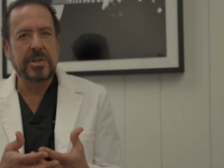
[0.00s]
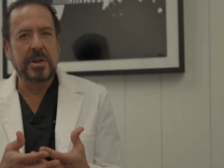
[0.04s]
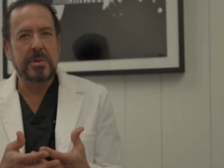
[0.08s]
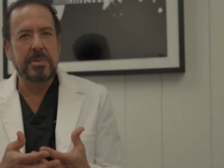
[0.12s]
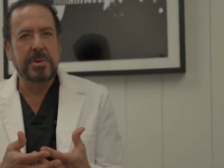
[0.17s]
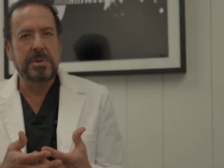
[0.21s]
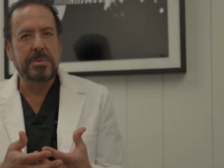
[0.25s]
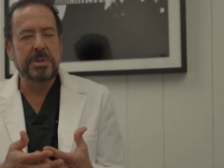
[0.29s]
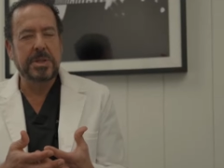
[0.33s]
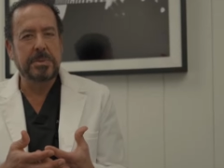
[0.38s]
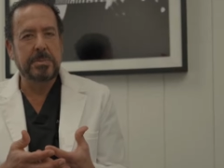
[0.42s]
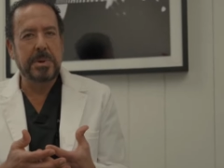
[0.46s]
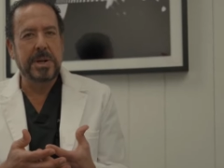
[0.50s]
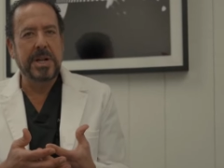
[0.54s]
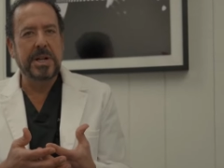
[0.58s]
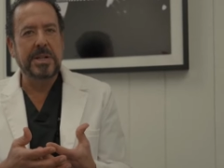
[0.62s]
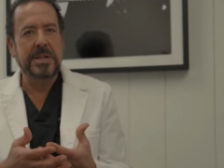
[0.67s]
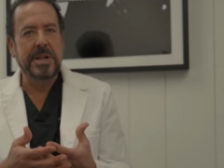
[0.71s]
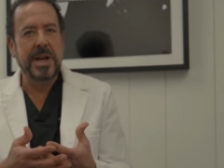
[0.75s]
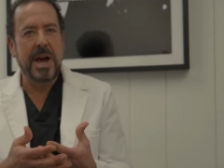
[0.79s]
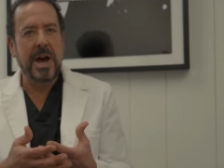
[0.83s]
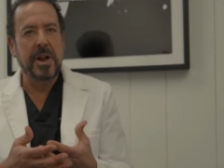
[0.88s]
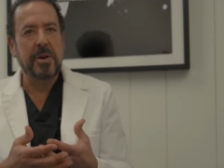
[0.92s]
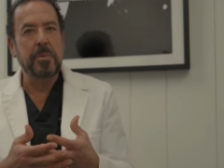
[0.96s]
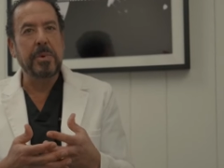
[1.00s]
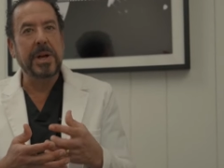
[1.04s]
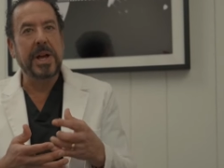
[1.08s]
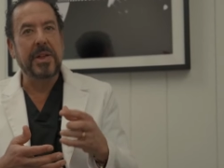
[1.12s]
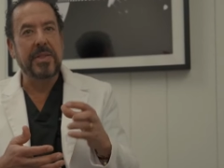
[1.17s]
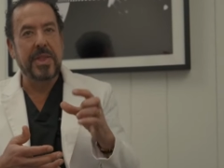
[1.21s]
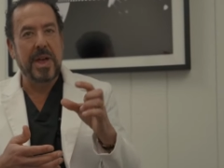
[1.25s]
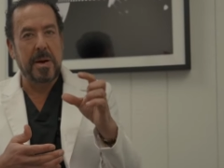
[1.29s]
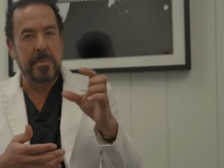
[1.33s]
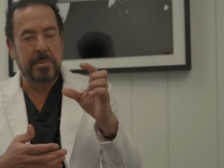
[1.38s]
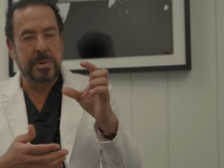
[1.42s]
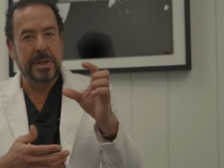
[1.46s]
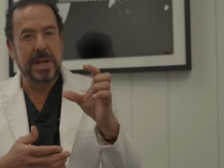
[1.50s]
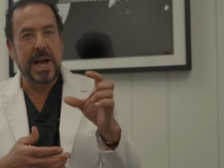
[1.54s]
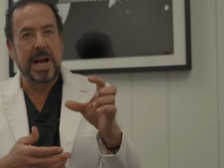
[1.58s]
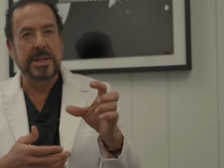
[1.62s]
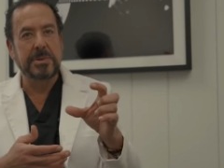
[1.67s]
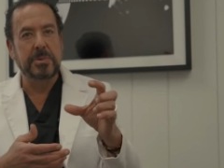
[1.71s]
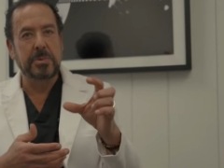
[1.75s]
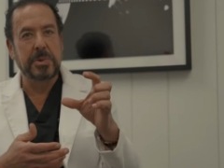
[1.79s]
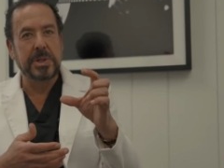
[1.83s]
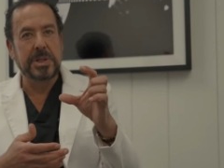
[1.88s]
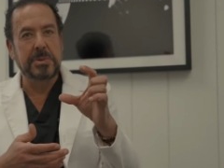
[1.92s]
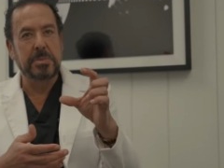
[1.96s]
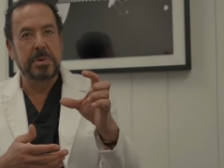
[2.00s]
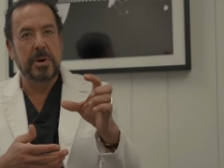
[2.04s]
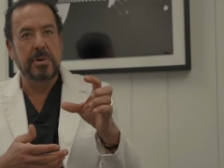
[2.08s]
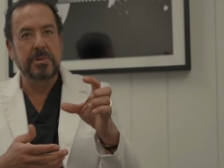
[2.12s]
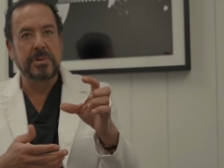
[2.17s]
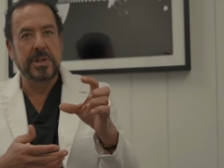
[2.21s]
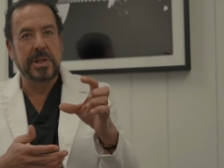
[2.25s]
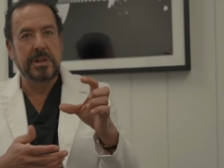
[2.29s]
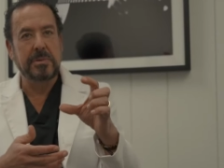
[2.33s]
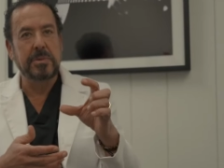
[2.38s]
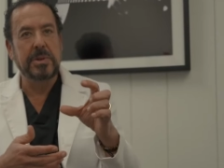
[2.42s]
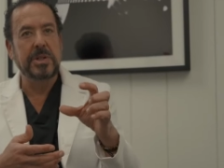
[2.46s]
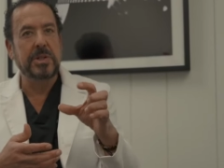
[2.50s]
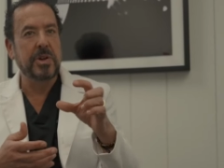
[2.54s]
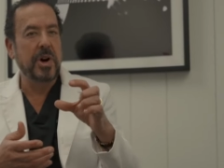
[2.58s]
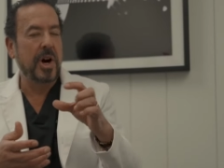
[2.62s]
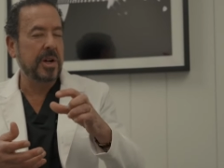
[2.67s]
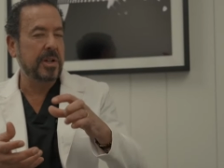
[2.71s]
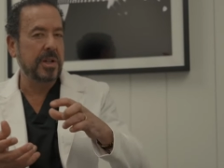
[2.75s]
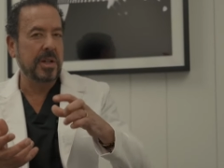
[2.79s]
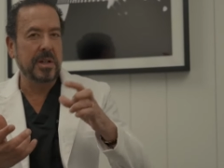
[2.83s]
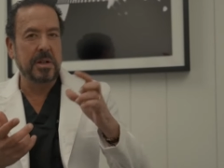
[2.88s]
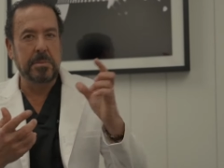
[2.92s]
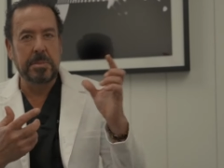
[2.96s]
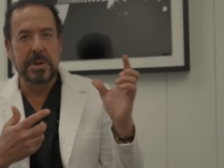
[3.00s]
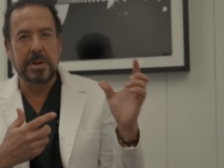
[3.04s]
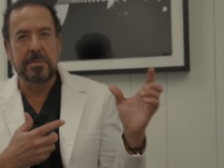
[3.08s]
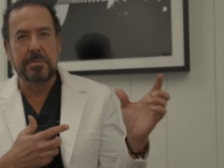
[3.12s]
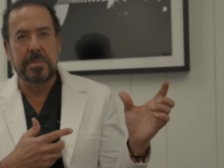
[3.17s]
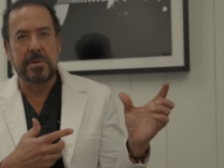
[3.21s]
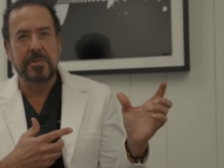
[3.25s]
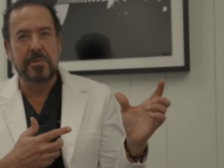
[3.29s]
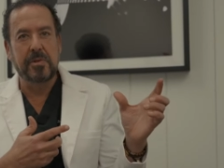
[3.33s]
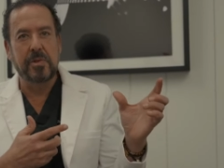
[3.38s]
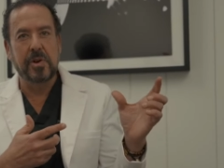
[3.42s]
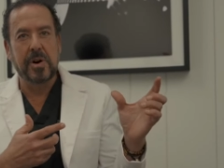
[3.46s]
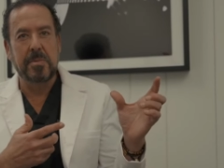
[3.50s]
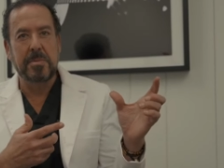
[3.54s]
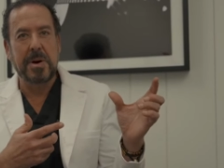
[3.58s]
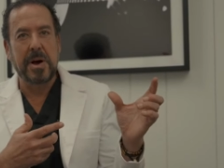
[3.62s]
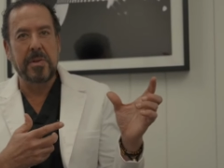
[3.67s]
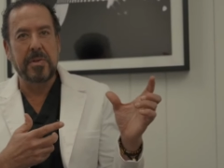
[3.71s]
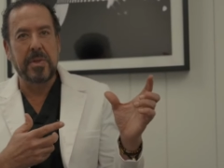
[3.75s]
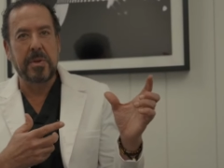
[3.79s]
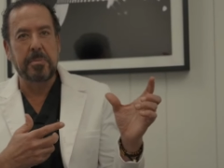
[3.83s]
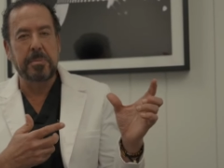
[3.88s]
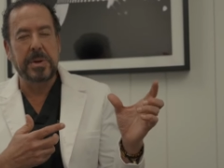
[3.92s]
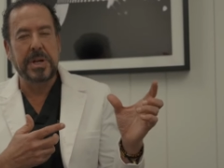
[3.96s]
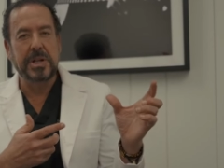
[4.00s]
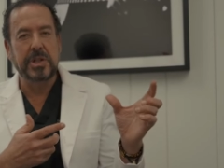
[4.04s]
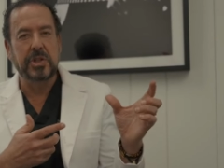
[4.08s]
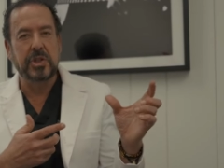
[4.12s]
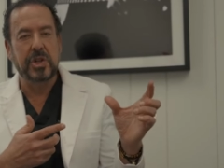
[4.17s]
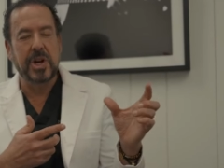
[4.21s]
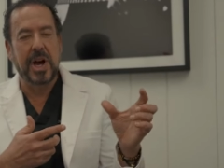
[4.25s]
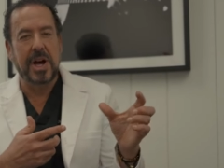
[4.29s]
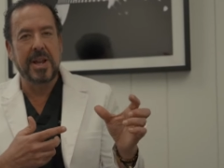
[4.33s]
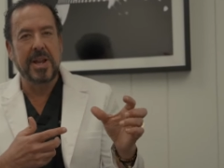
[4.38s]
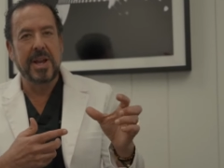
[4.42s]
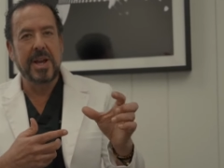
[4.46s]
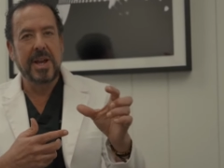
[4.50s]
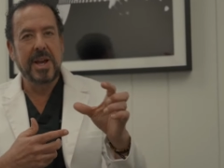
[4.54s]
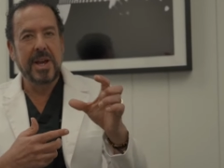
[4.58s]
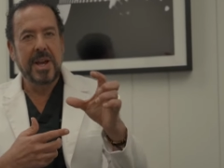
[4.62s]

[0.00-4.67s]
and we spin it down and we get that plasma-rich protein. We talked a little bit before about the P shot.